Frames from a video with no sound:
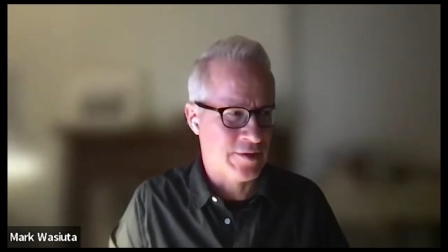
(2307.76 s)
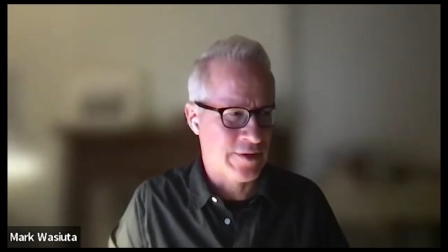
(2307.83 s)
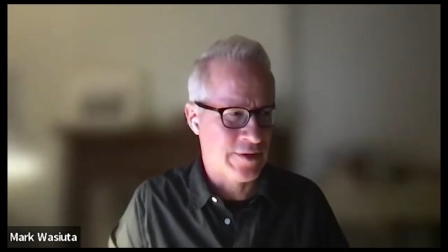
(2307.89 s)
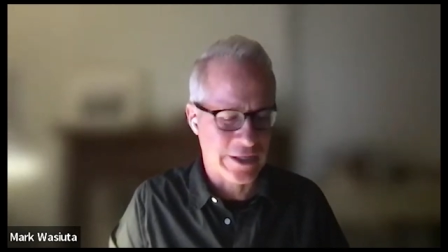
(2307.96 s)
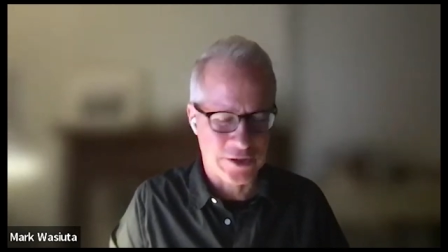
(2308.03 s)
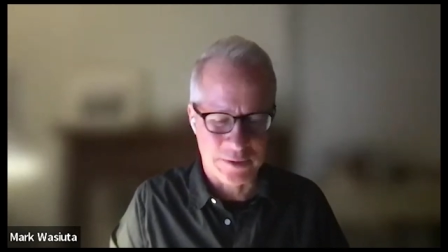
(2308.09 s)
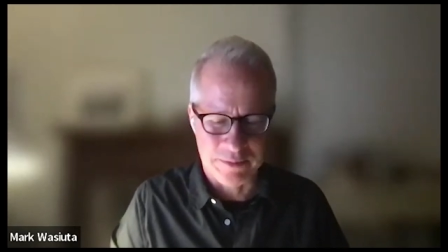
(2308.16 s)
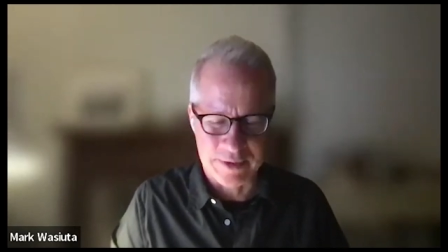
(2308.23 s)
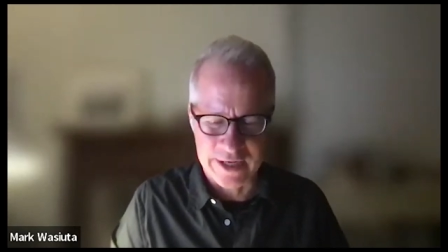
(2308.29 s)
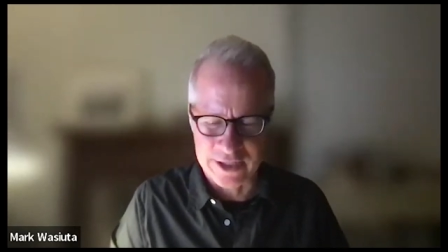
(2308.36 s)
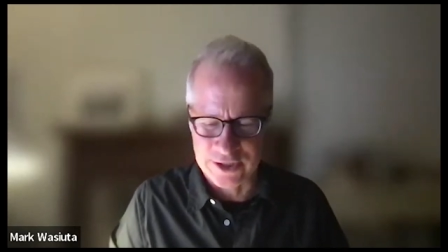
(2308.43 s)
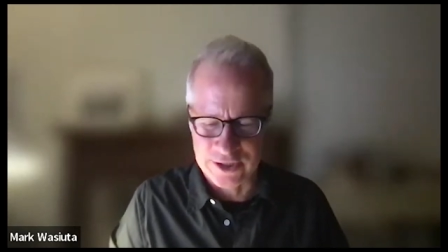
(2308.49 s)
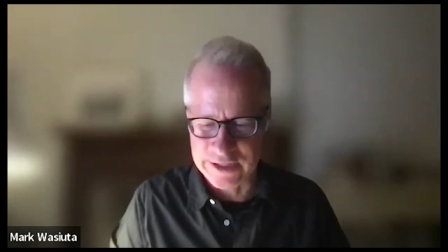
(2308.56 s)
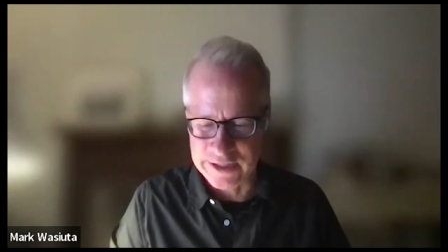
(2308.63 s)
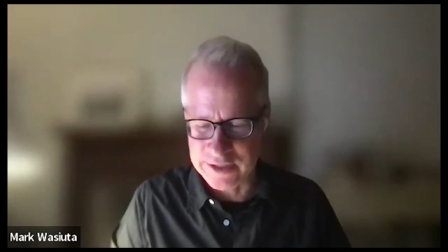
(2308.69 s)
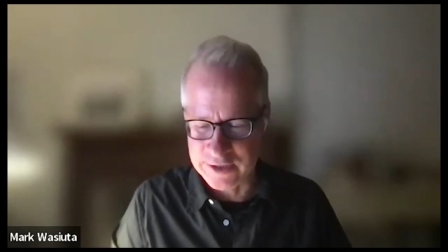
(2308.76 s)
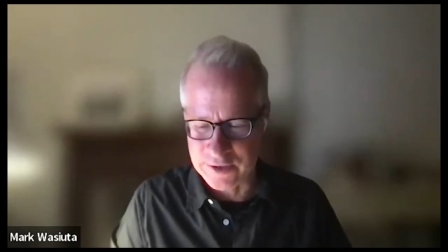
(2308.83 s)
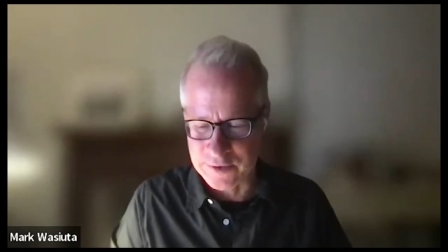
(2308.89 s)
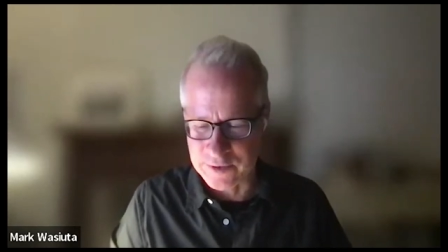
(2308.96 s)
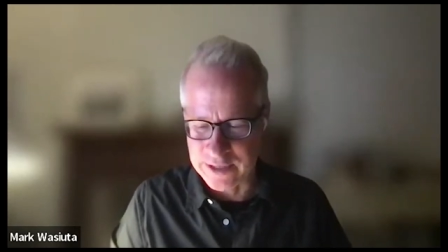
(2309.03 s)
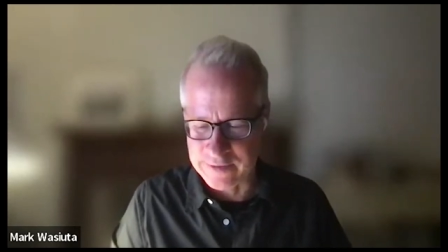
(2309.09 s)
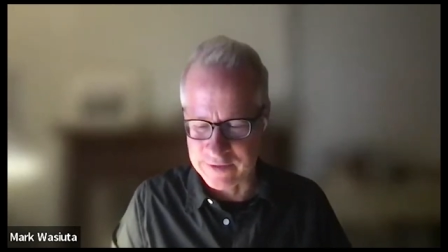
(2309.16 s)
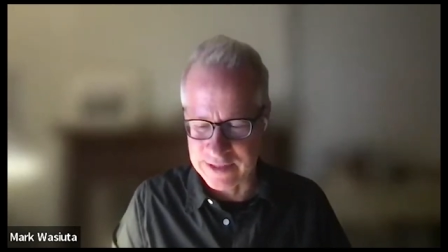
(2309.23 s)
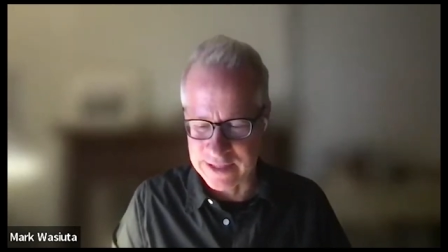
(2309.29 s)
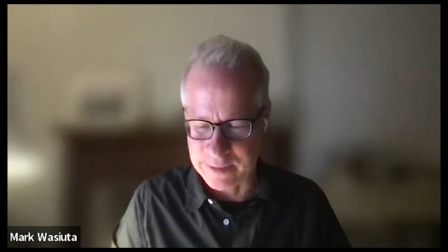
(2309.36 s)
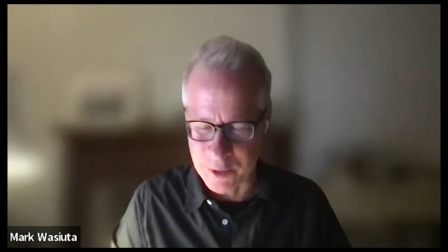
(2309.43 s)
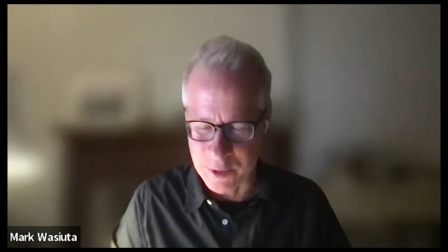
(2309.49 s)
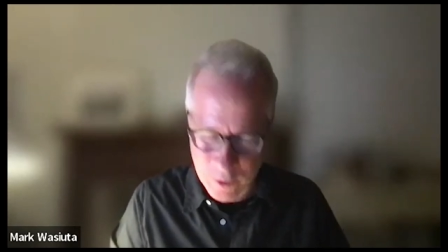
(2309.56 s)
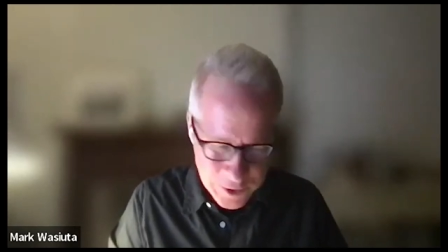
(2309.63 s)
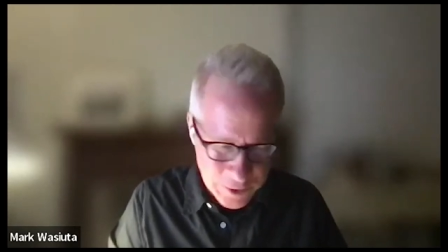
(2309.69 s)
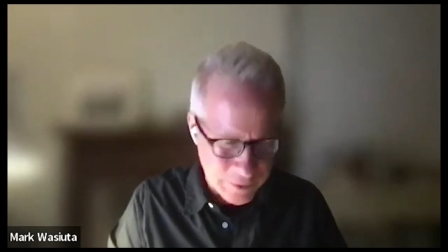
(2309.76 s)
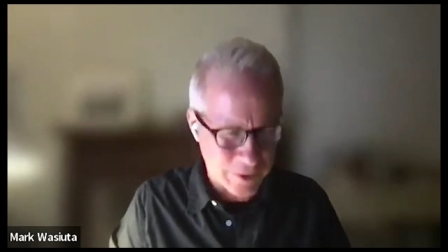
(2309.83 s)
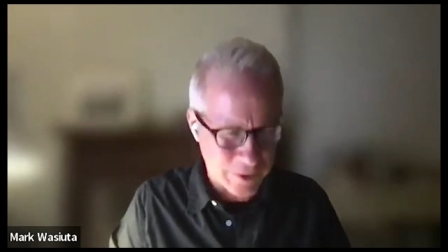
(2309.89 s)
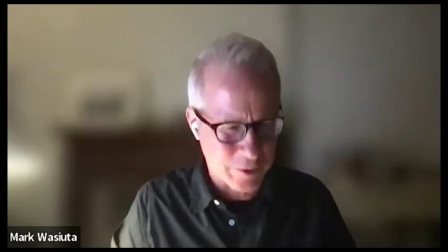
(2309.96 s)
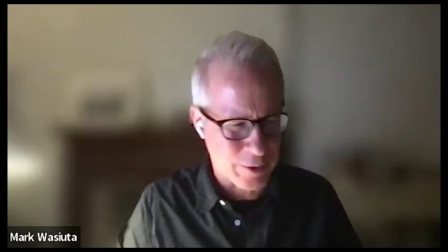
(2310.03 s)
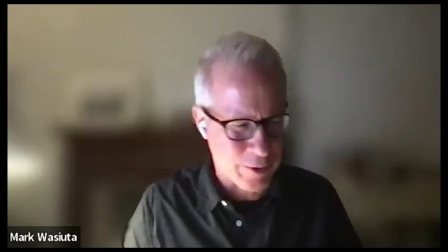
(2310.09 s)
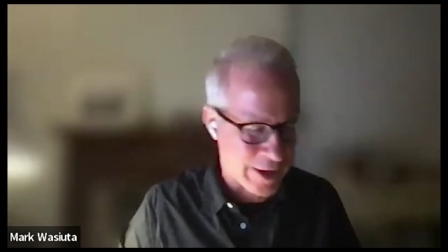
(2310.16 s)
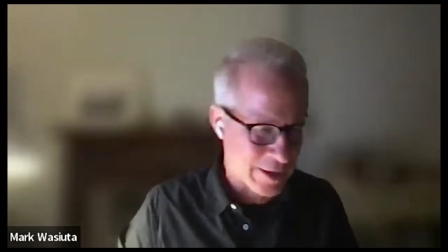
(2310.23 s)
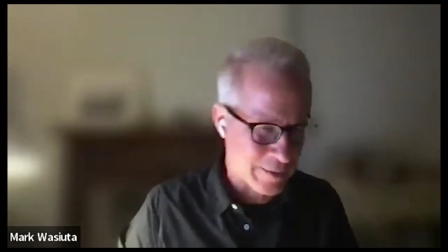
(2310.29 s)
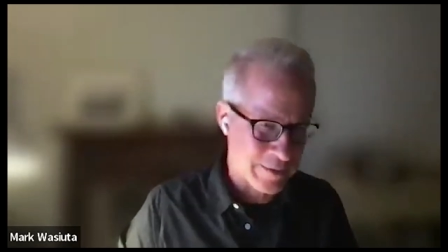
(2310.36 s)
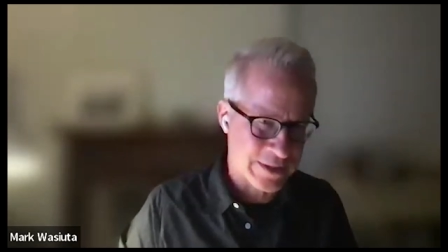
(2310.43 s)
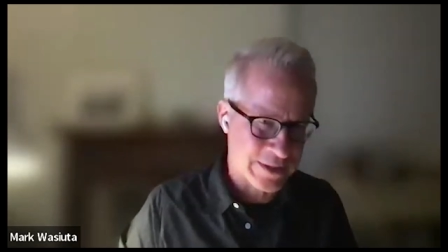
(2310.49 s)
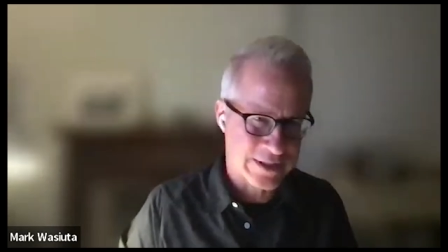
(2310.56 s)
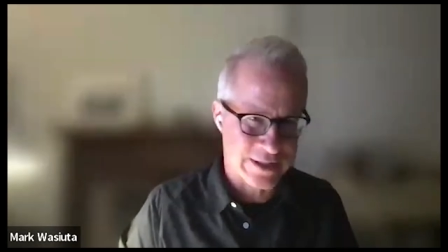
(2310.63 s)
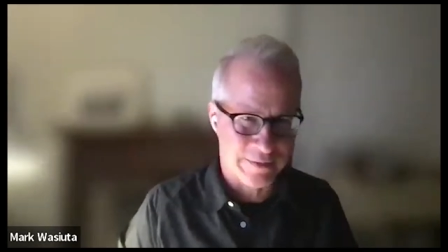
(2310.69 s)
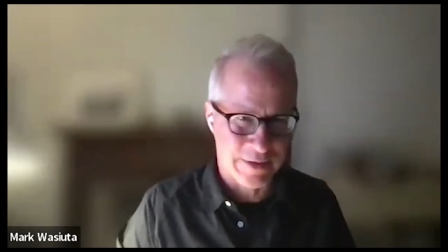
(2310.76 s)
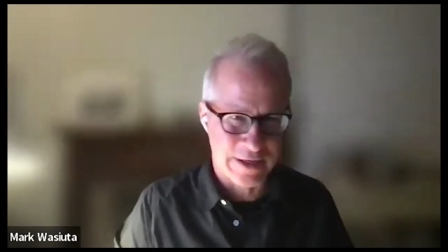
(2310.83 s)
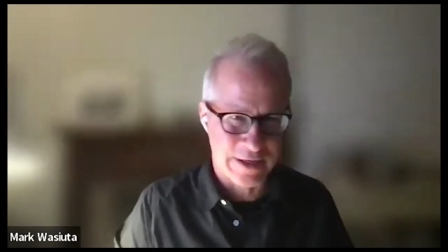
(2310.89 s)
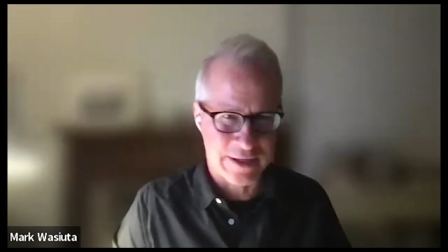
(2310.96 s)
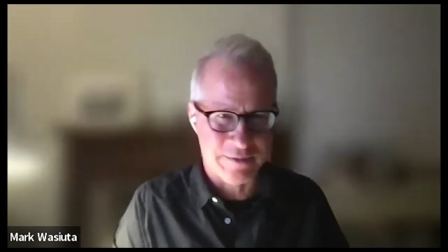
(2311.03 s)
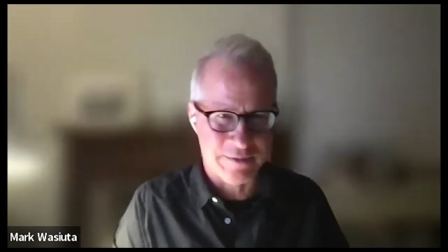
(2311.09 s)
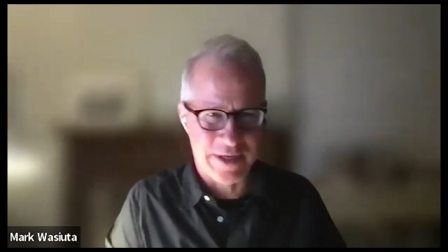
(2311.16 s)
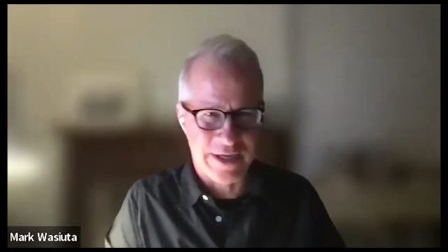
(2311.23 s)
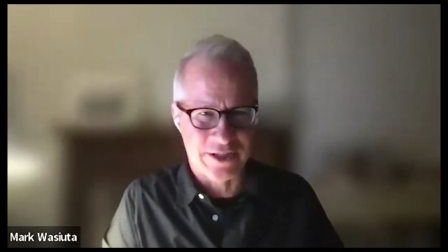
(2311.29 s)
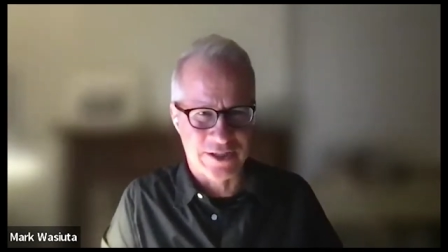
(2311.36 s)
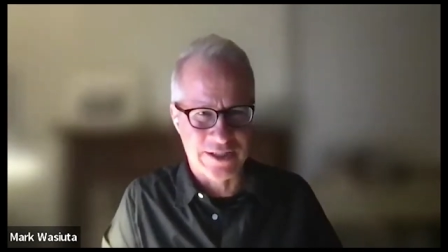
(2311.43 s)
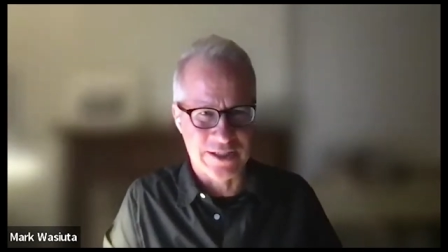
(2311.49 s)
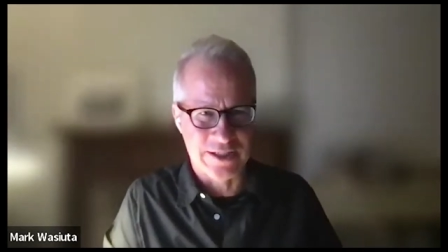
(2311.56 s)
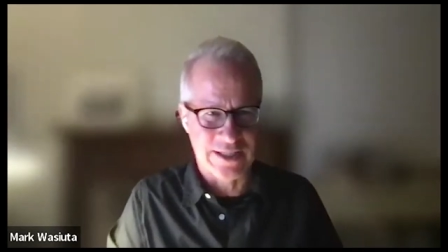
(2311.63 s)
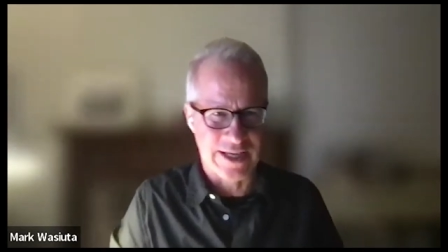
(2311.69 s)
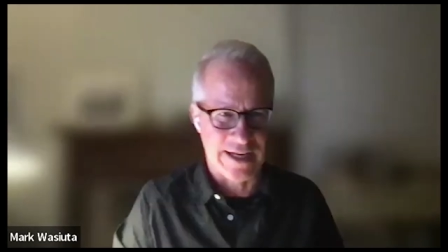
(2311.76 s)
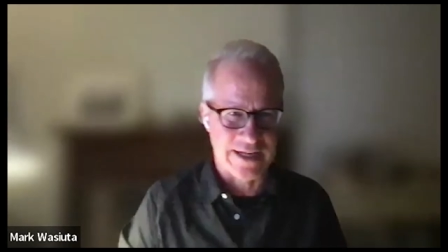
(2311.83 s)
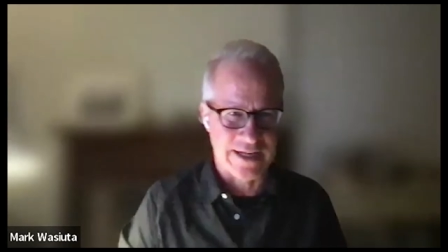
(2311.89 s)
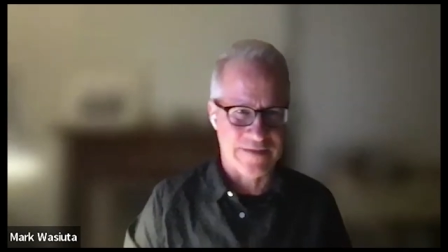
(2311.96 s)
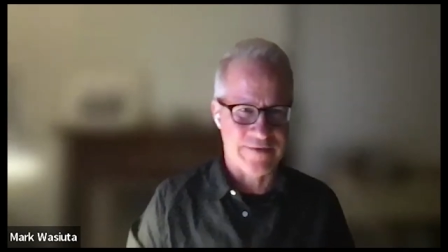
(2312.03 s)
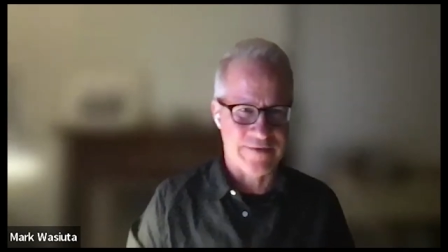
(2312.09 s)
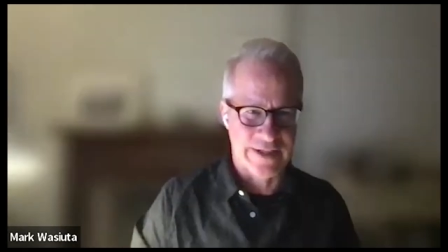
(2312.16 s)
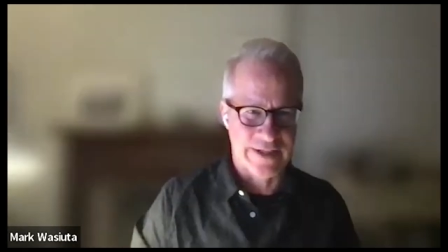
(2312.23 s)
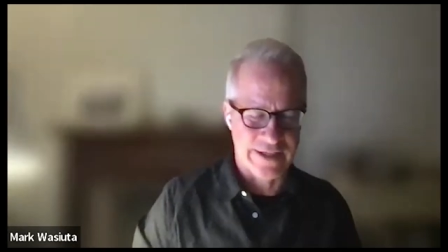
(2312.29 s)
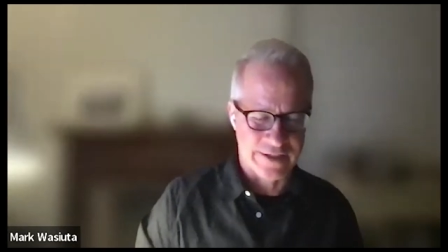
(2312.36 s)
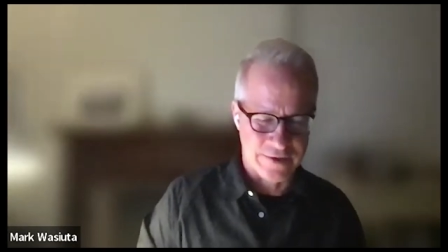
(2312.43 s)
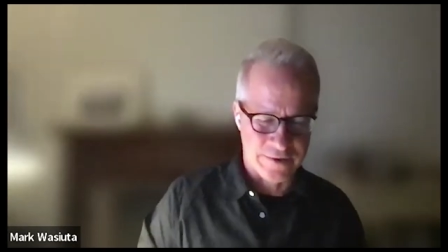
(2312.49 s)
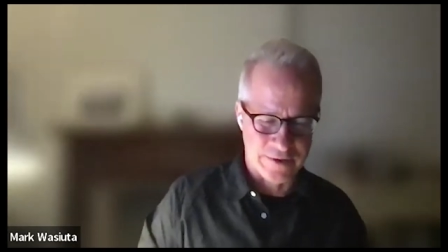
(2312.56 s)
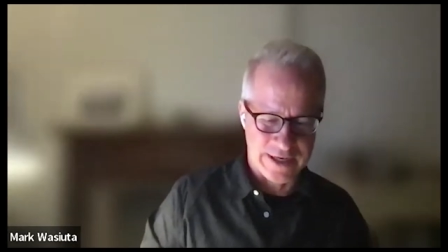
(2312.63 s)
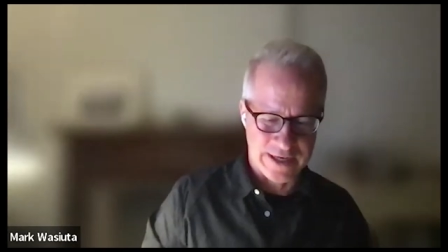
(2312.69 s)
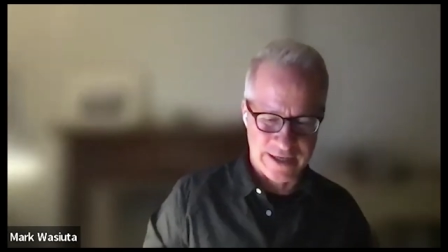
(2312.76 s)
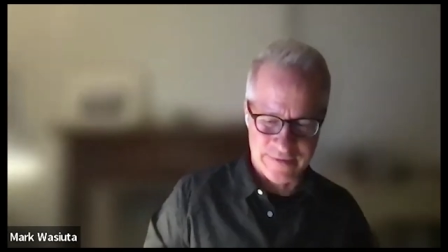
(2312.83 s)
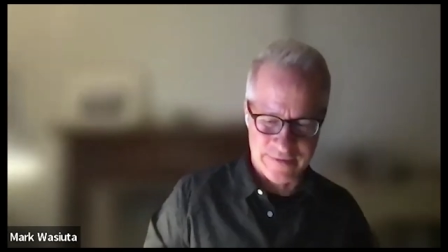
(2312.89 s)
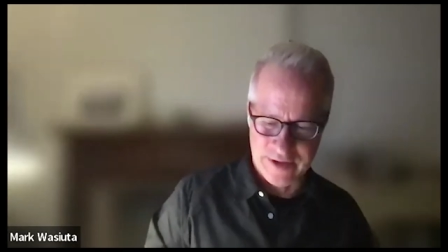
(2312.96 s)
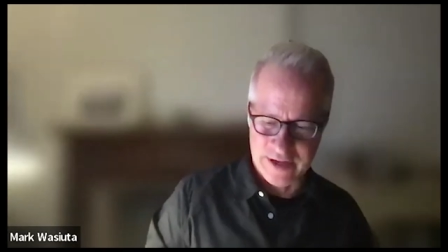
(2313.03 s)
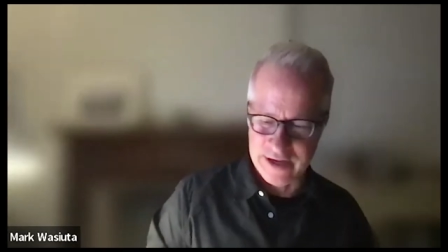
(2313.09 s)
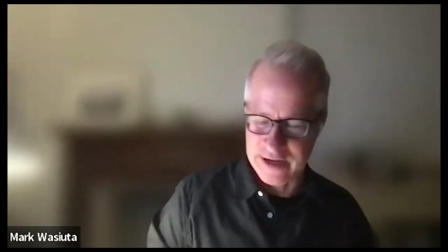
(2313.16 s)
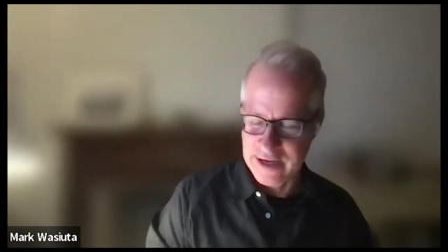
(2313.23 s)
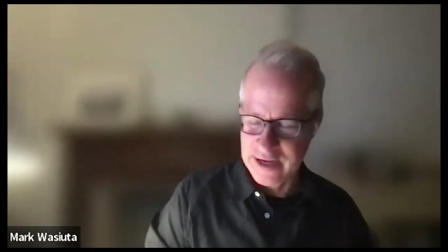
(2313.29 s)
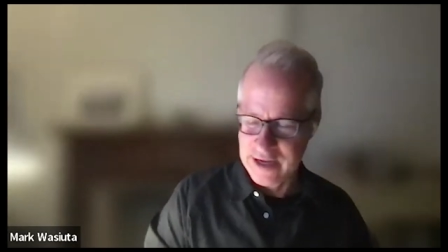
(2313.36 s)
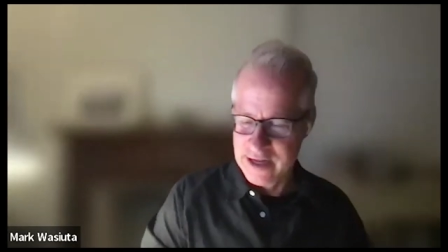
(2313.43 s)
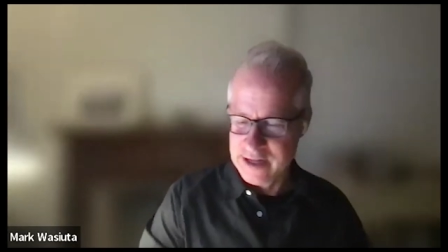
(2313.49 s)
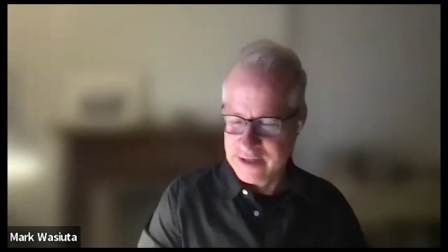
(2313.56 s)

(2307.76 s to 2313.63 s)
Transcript: international PhDs don't have the same coursework requirements that American PhDs have, and they don't have the